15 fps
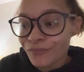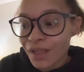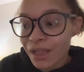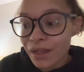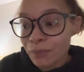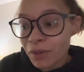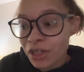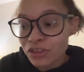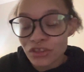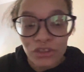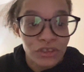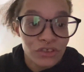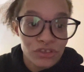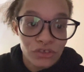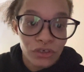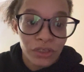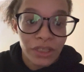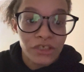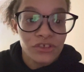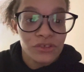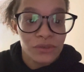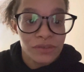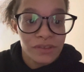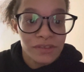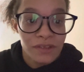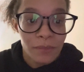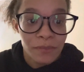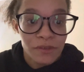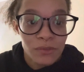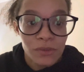and I'm actually gonna start it as soon as I
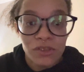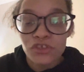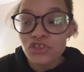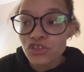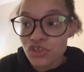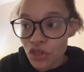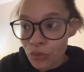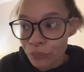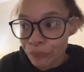stop this one. So